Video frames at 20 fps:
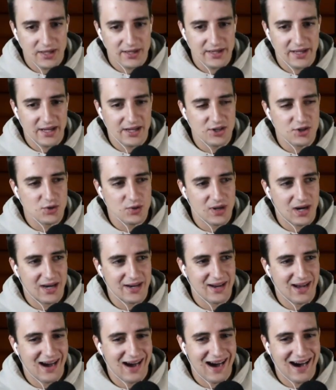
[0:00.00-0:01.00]
again. You
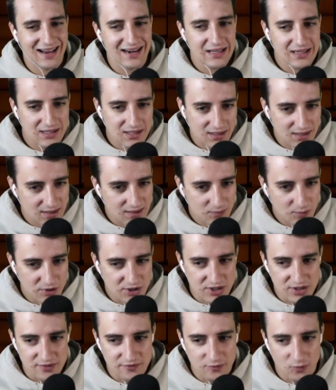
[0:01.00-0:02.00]
got Hanukkah,
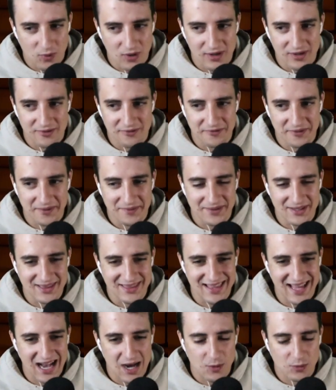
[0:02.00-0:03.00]
which is
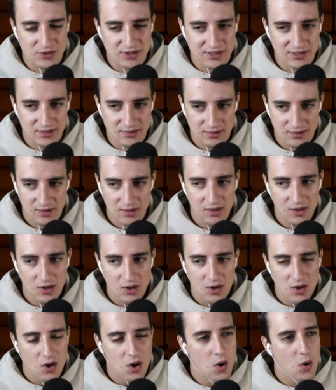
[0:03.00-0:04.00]
450,000.
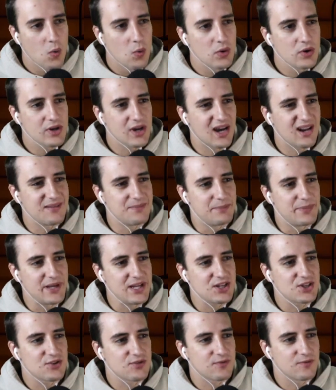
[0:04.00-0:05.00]
Or you got
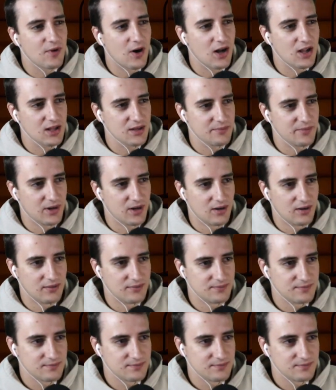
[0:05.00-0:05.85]
beach volleyball